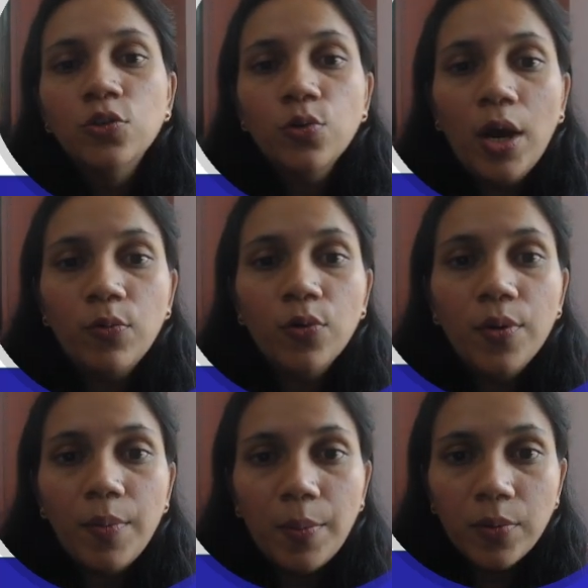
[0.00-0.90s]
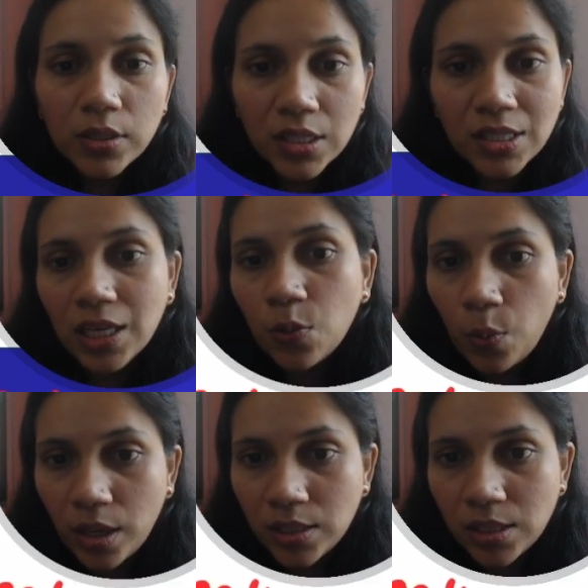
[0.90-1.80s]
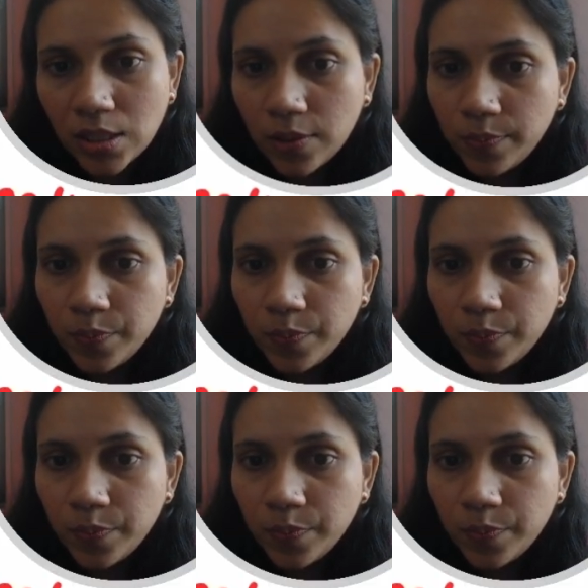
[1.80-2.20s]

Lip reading: So you have to remember this sequence.